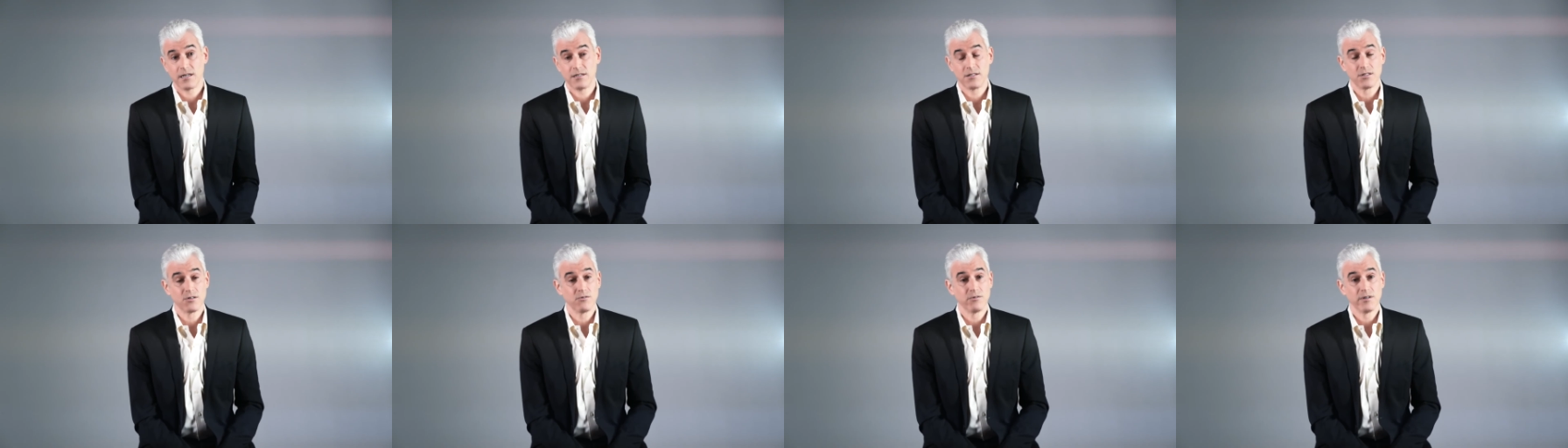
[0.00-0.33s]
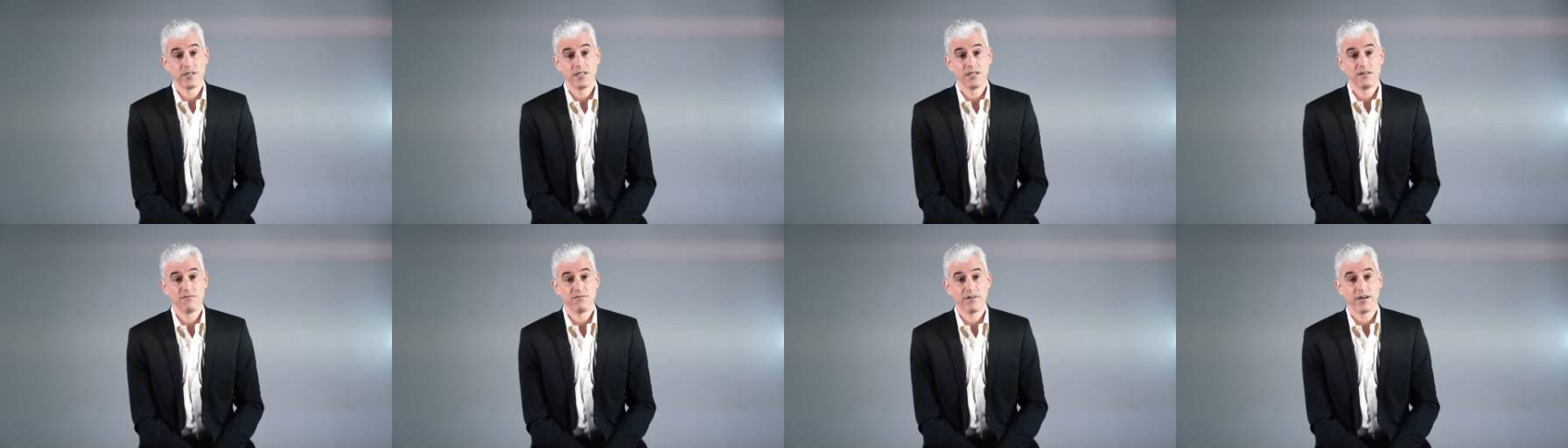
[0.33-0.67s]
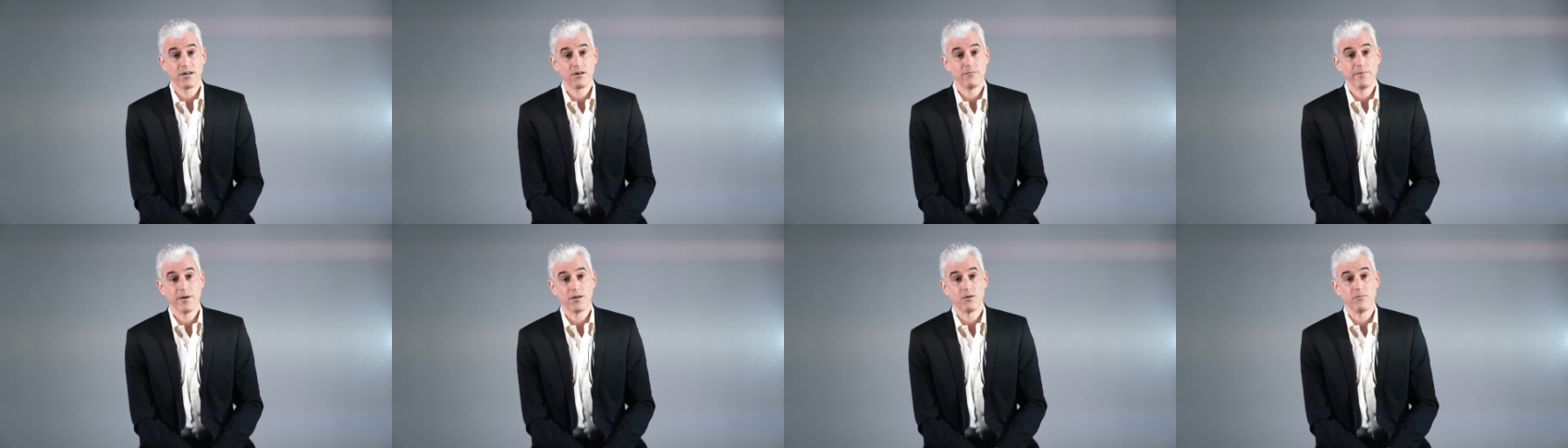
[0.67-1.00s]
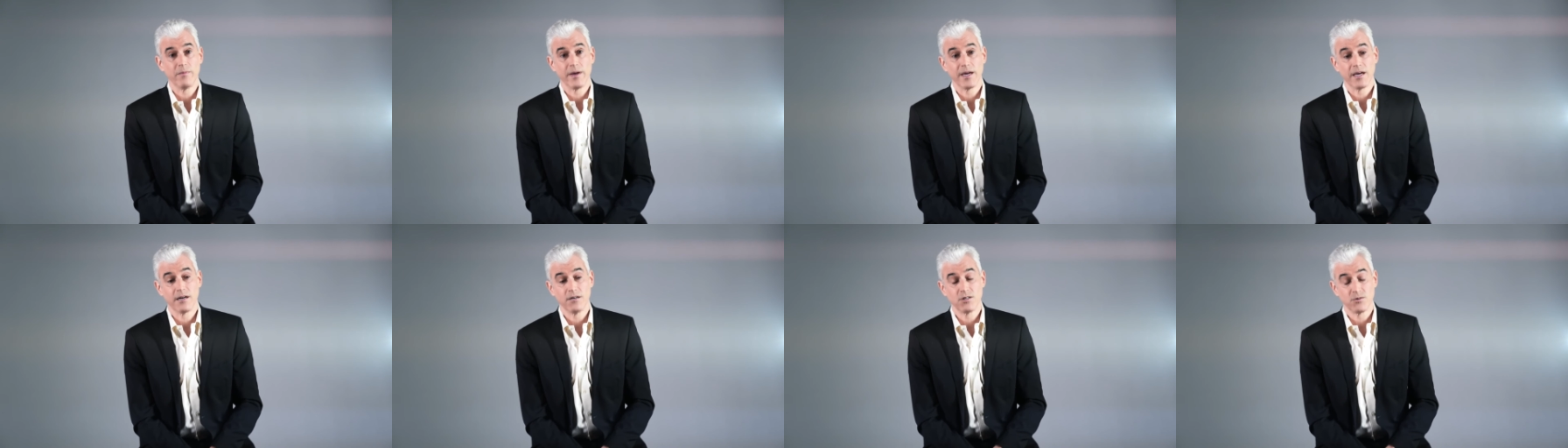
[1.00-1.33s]
degree in environmental
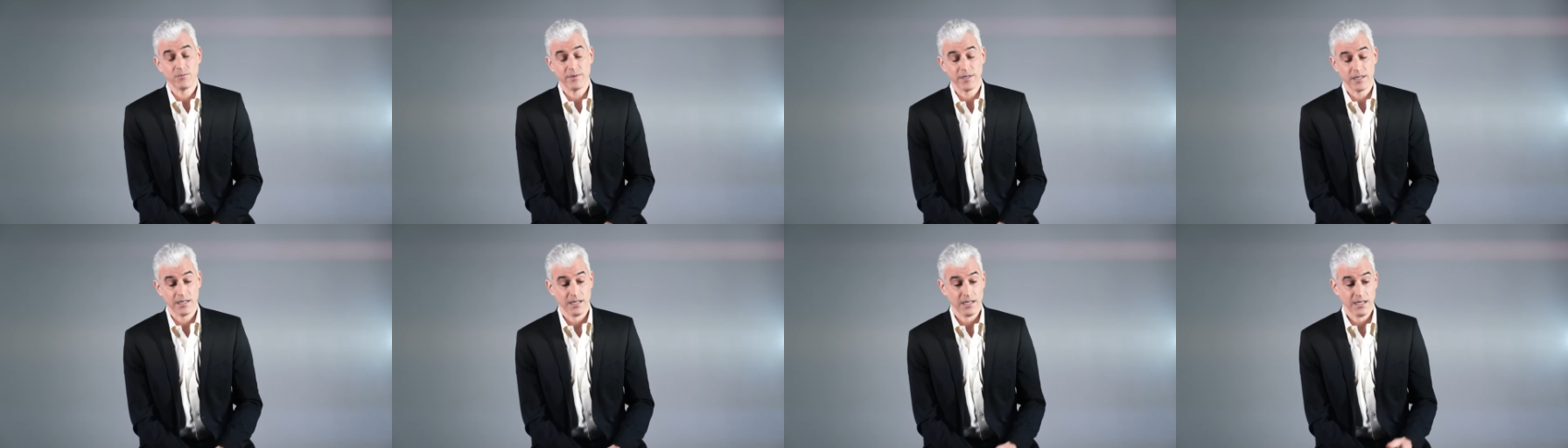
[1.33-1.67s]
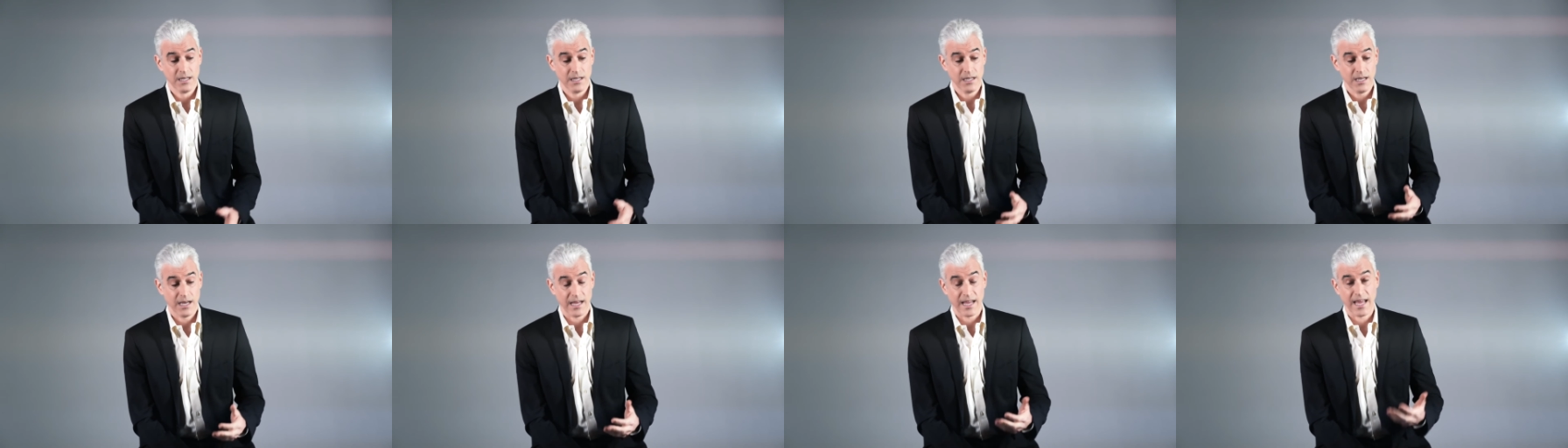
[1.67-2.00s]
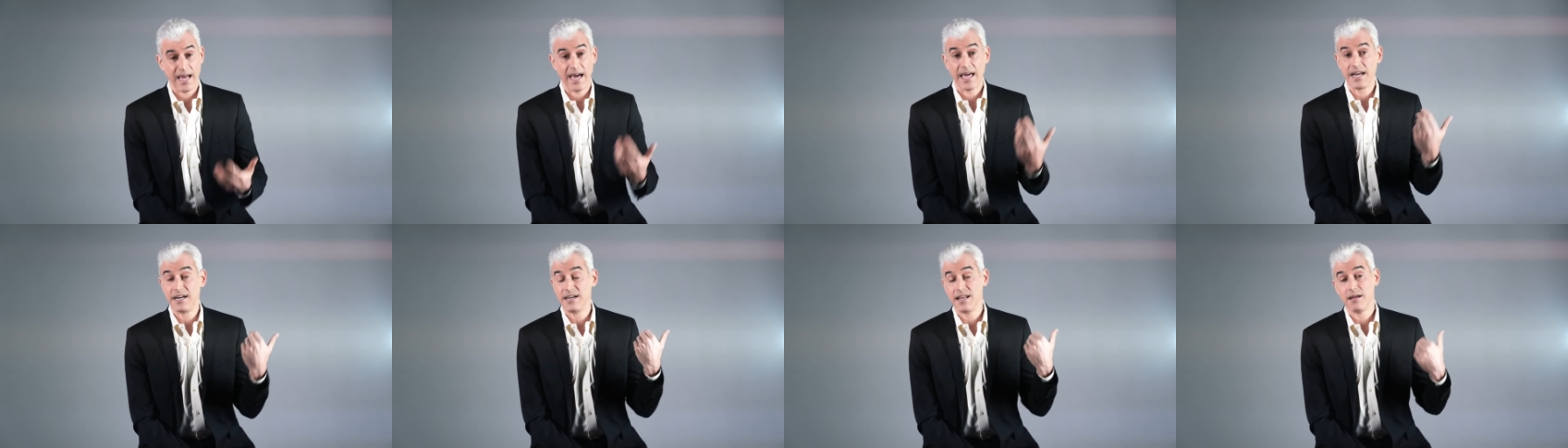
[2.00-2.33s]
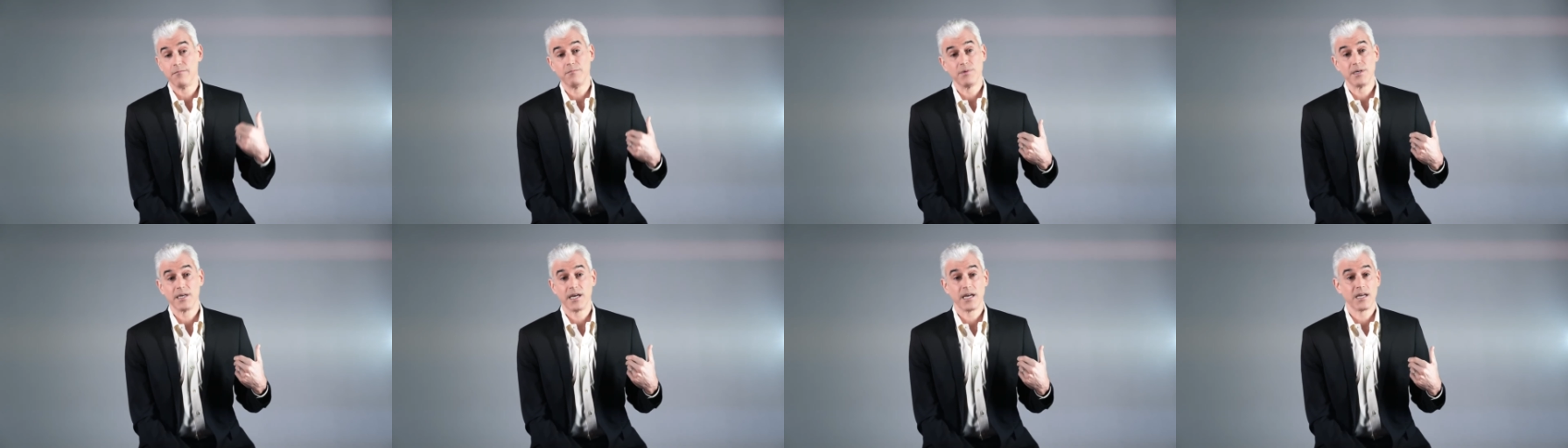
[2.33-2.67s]
management. I had an
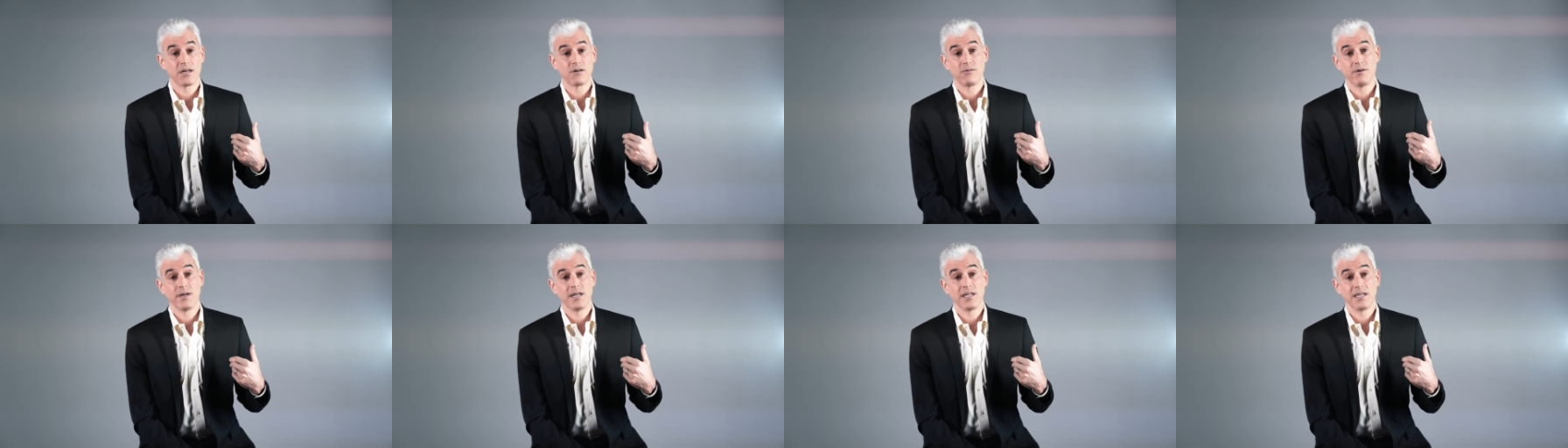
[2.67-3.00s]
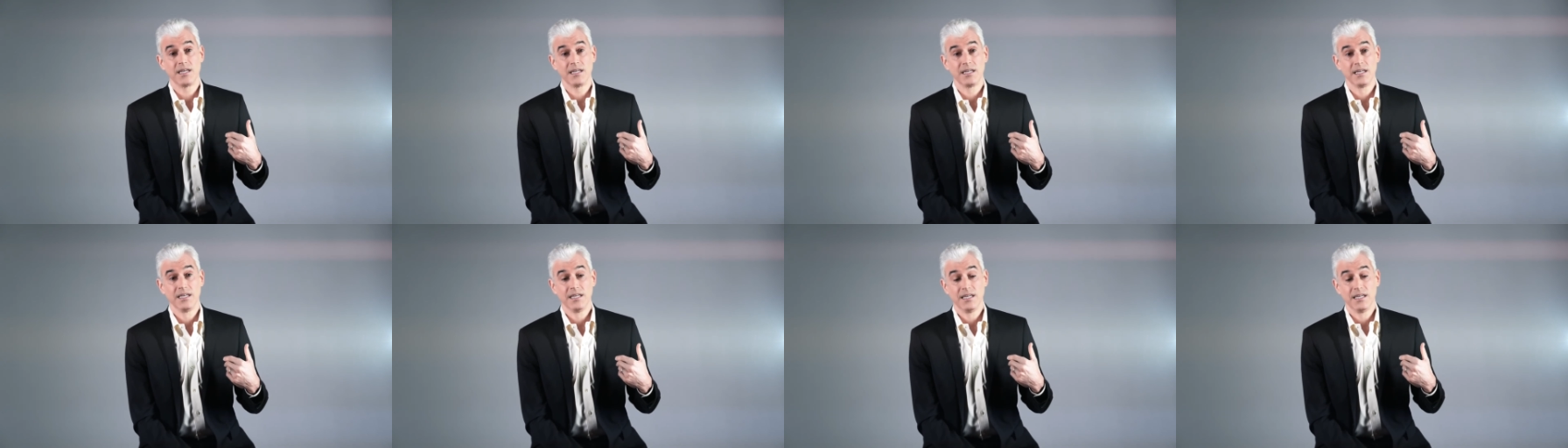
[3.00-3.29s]
MBA already,